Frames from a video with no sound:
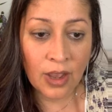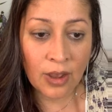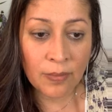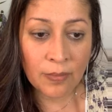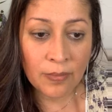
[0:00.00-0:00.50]

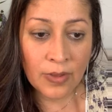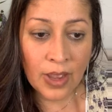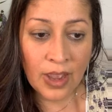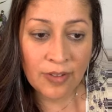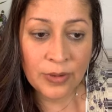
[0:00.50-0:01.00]
Um,
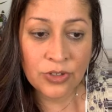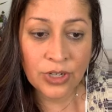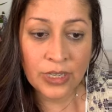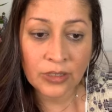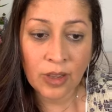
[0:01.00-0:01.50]
I've
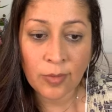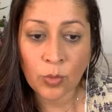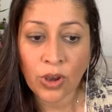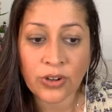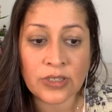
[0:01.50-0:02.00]
been drinking
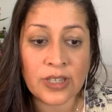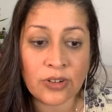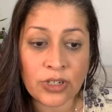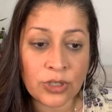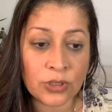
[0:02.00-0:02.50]
lemon water and
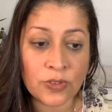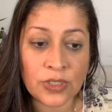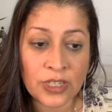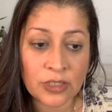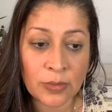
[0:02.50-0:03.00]
celery juice
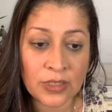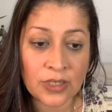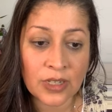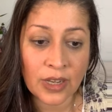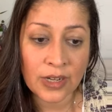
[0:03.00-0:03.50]
for six
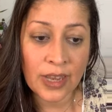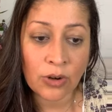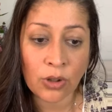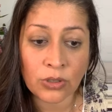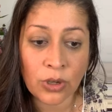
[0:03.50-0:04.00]
months and cutting
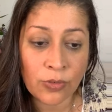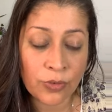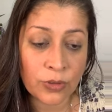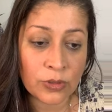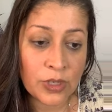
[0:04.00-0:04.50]
out all
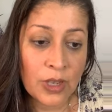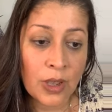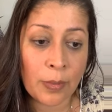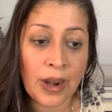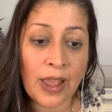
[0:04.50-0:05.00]
no foods,
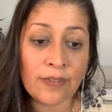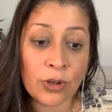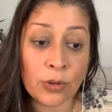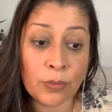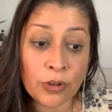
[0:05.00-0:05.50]
but I
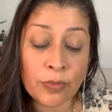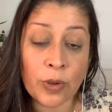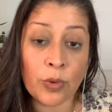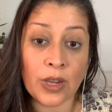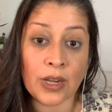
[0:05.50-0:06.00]
have no
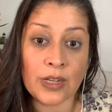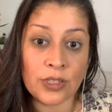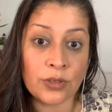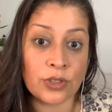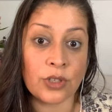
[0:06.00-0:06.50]
improvement. What can
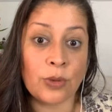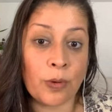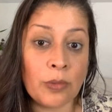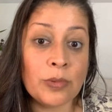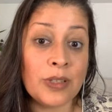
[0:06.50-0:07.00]
I do? So
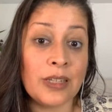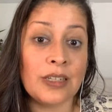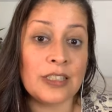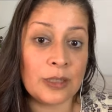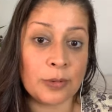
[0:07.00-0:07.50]
you probably
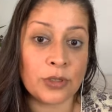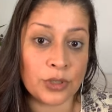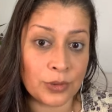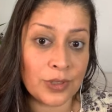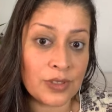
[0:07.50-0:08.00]
need
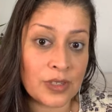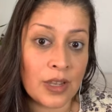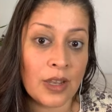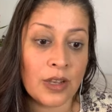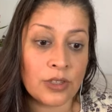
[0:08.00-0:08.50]
deeper tools.